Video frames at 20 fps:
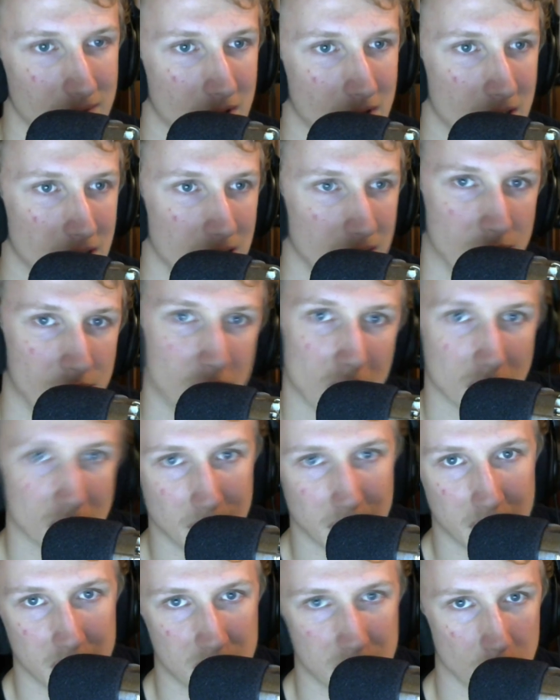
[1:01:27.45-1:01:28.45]
They've chucked
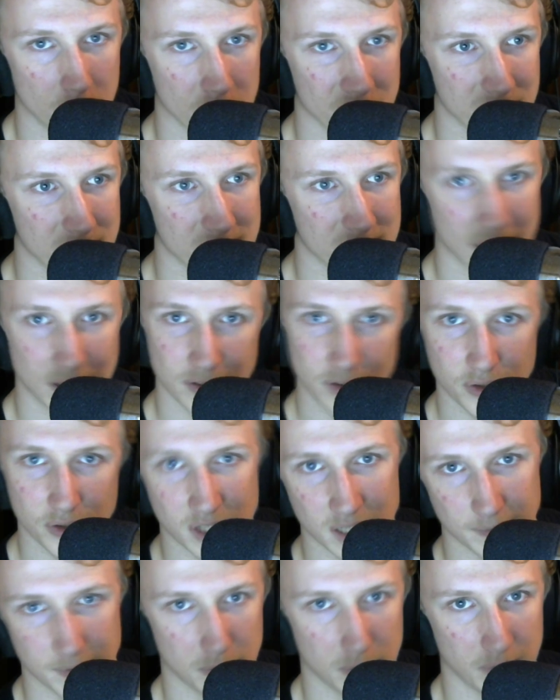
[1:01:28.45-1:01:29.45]
money towards them, saying do
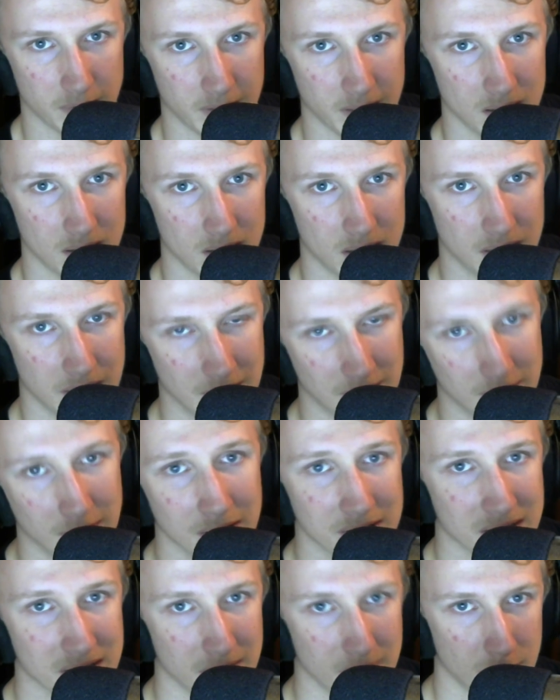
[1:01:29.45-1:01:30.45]
something with it. They've done
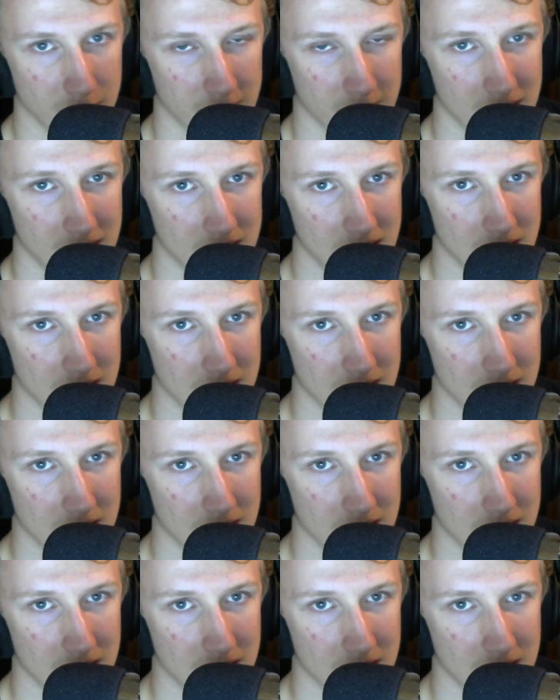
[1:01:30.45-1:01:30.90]
something with it.